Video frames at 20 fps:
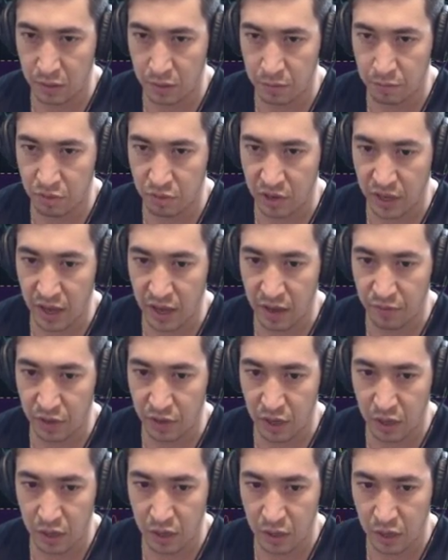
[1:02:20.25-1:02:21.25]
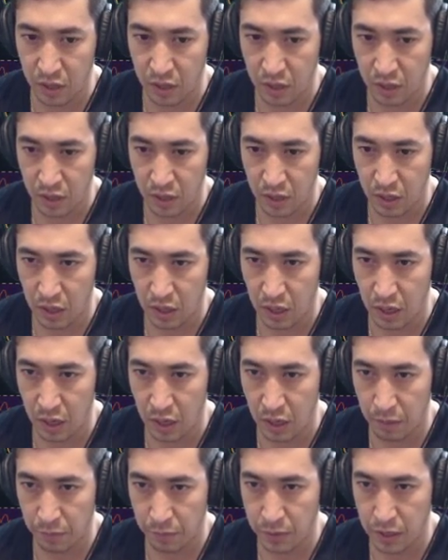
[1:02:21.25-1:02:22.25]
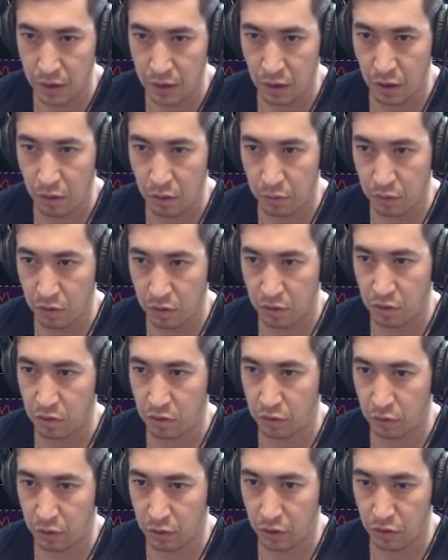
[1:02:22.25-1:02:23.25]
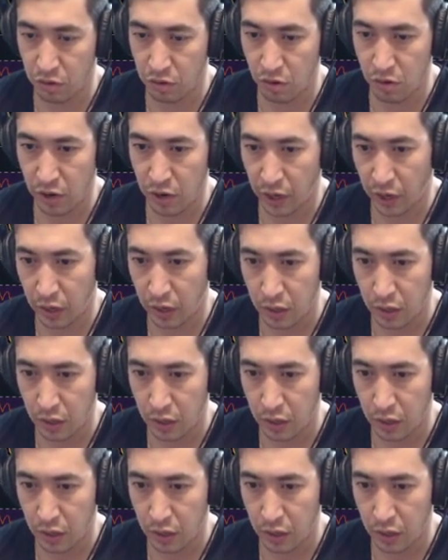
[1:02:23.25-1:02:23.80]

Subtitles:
pretty heavy here, which is a little concerning.